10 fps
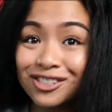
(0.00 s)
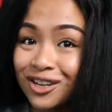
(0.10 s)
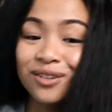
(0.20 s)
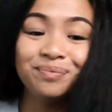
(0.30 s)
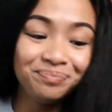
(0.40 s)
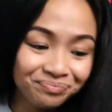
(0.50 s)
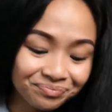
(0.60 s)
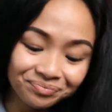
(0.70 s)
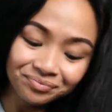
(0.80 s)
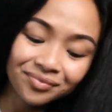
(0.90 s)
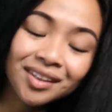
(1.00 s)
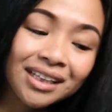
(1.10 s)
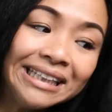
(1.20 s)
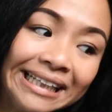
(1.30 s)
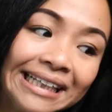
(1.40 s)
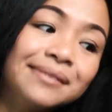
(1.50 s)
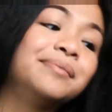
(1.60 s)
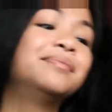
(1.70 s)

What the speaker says: So yeah,